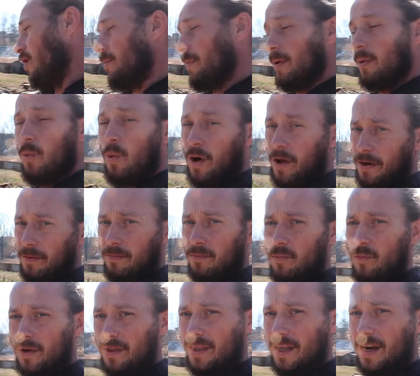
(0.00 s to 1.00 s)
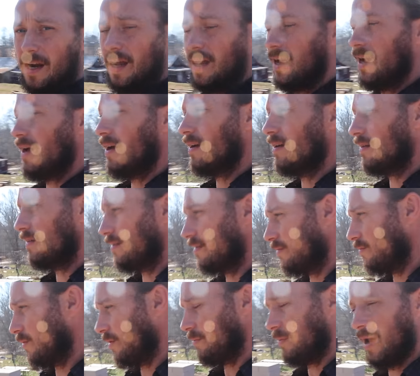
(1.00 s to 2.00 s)
all but one, one that I, uh,
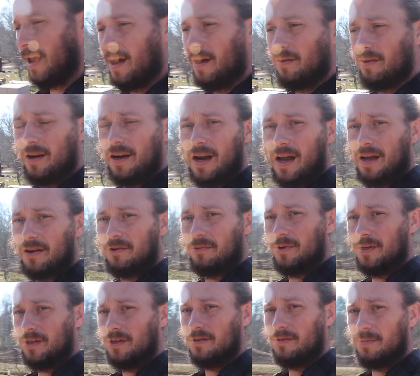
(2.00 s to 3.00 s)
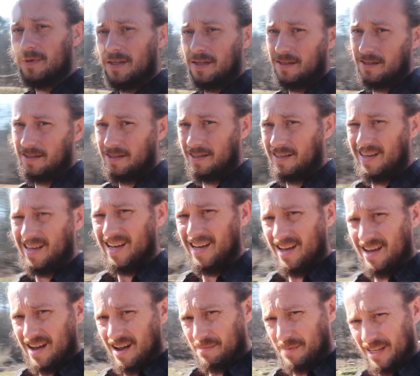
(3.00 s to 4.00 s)
one pile that I had to redo because
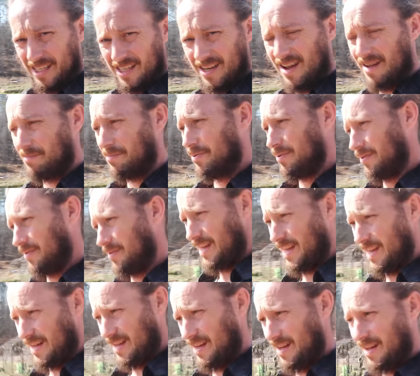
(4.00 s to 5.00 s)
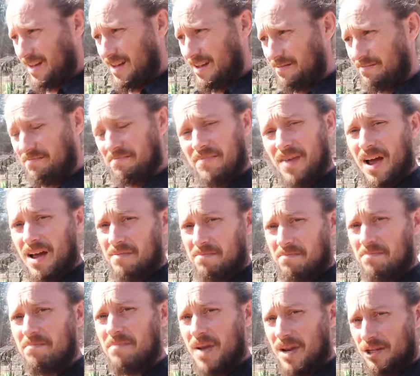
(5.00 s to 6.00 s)
I messed up, and uh, I
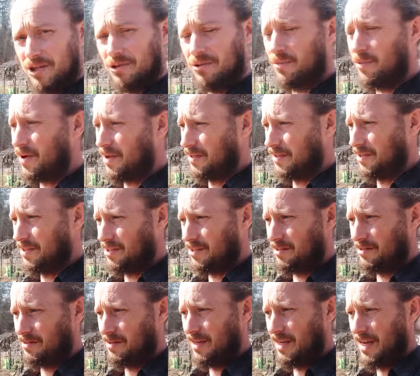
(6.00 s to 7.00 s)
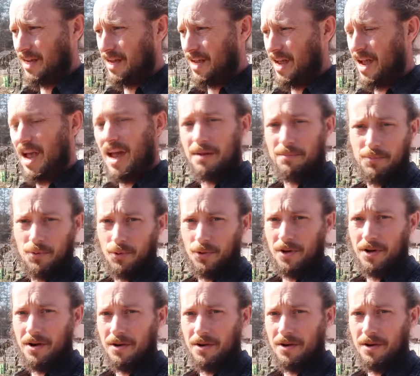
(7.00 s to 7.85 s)
measured once and poured